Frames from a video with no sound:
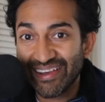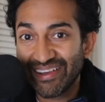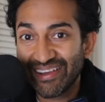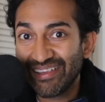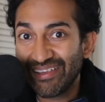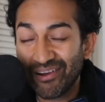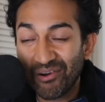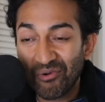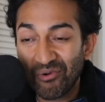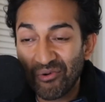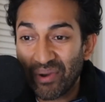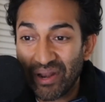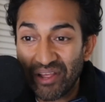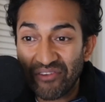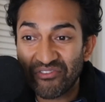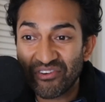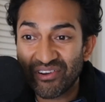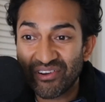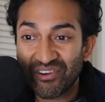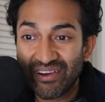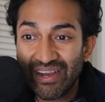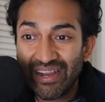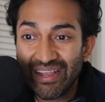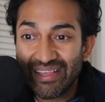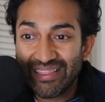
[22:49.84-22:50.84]
you know, whatever
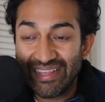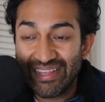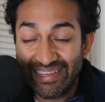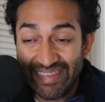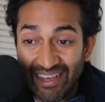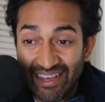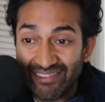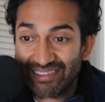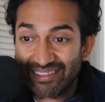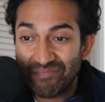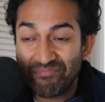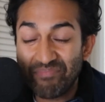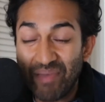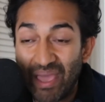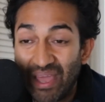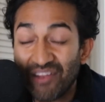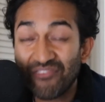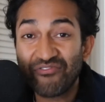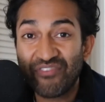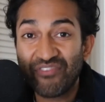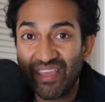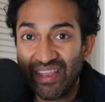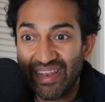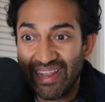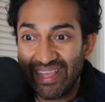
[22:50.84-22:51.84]
the delta
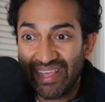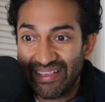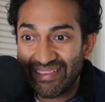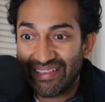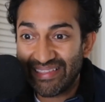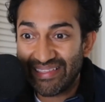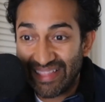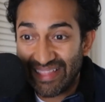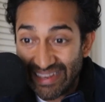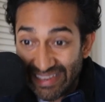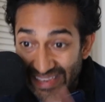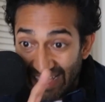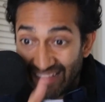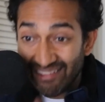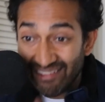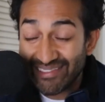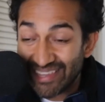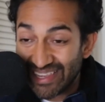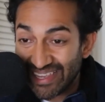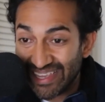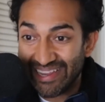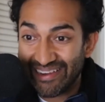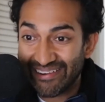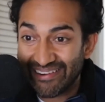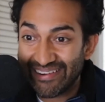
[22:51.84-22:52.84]
benefit is. And the delta
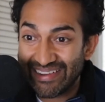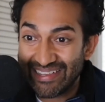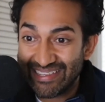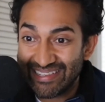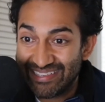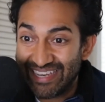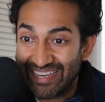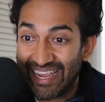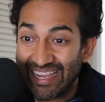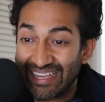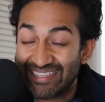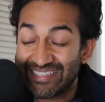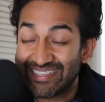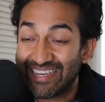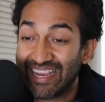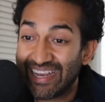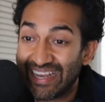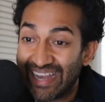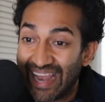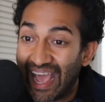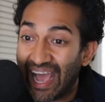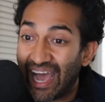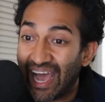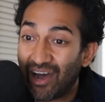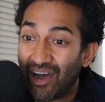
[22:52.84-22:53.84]
here is J&J
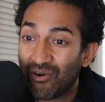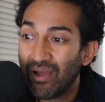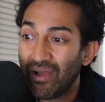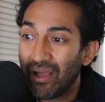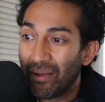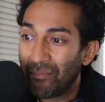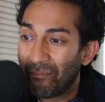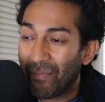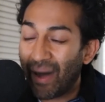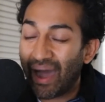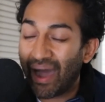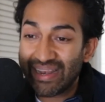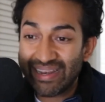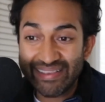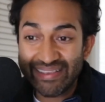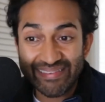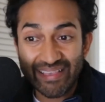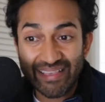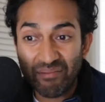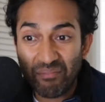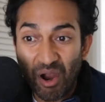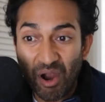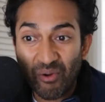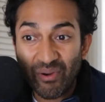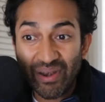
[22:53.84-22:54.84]
now minus
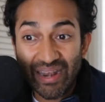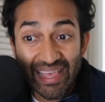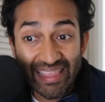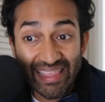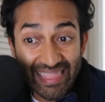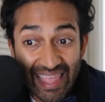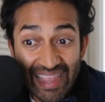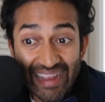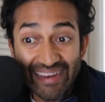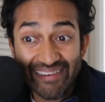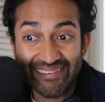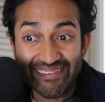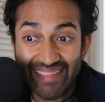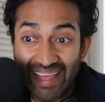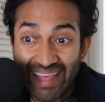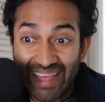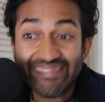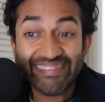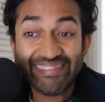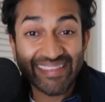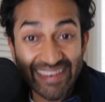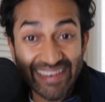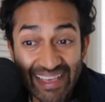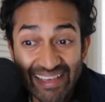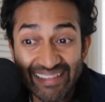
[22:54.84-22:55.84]
mRNA later. That's
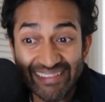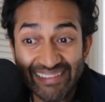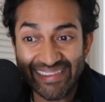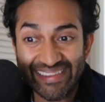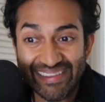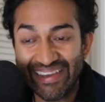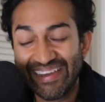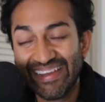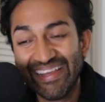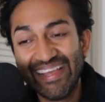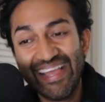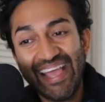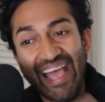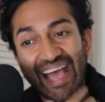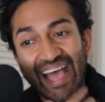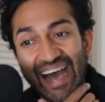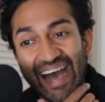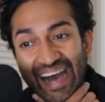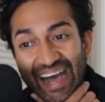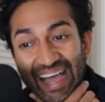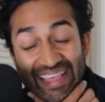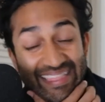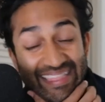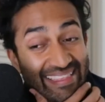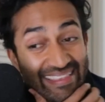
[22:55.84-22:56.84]
the delta. Uh,
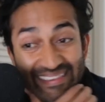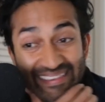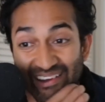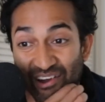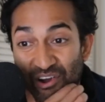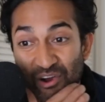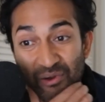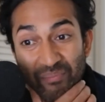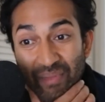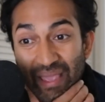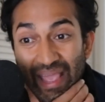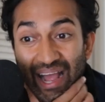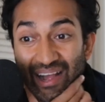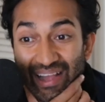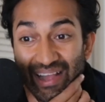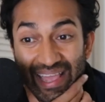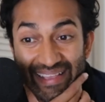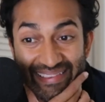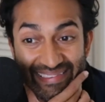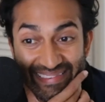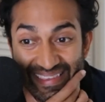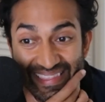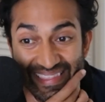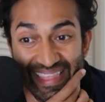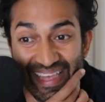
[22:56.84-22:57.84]
and this harm may
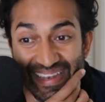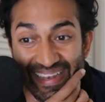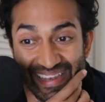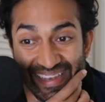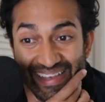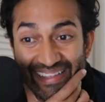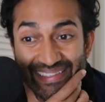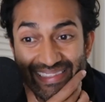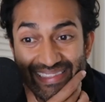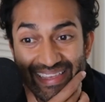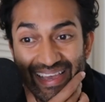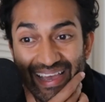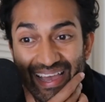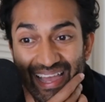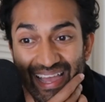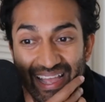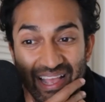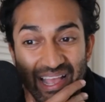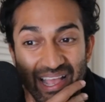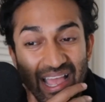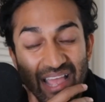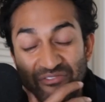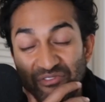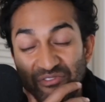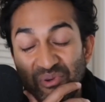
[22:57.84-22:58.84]
exceed that delta. I,
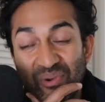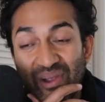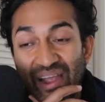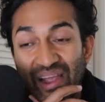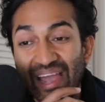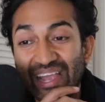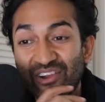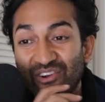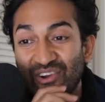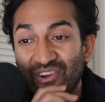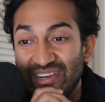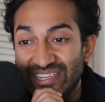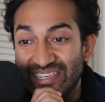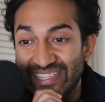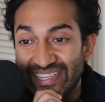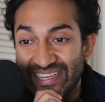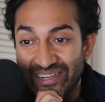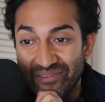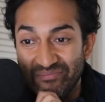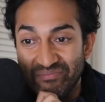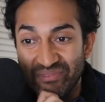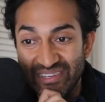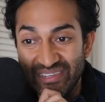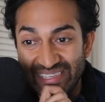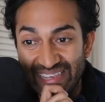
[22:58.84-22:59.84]
everywhere I crunch the
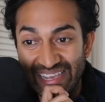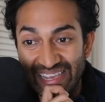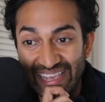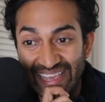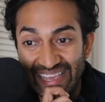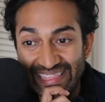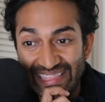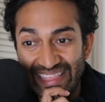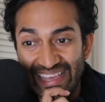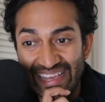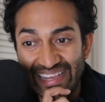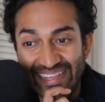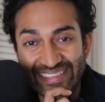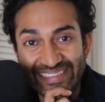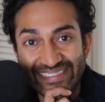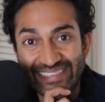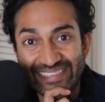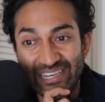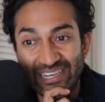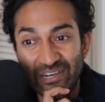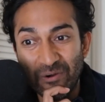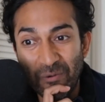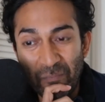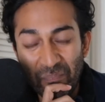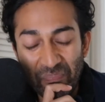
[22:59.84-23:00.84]
numbers, I get that.
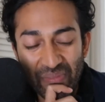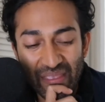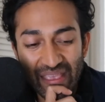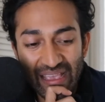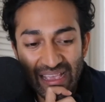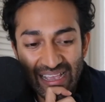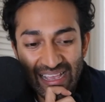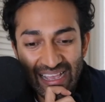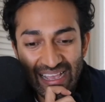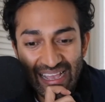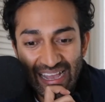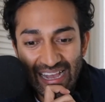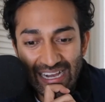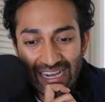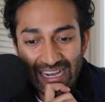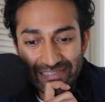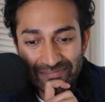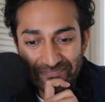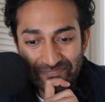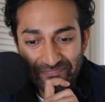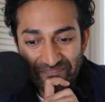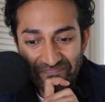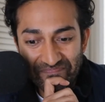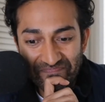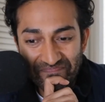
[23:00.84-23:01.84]
So
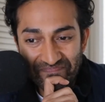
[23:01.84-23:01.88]
um,